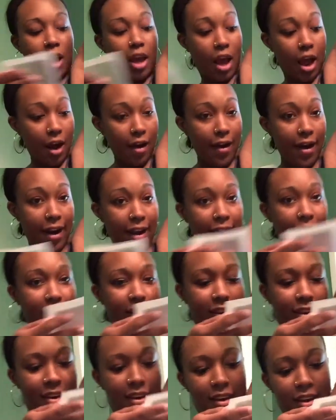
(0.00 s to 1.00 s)
alright,
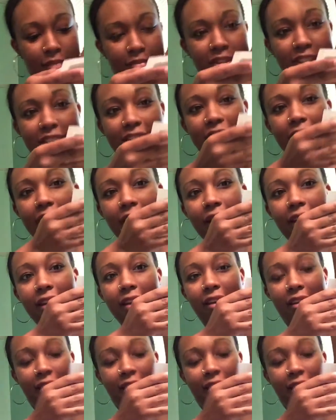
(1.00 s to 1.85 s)
I'm just gonna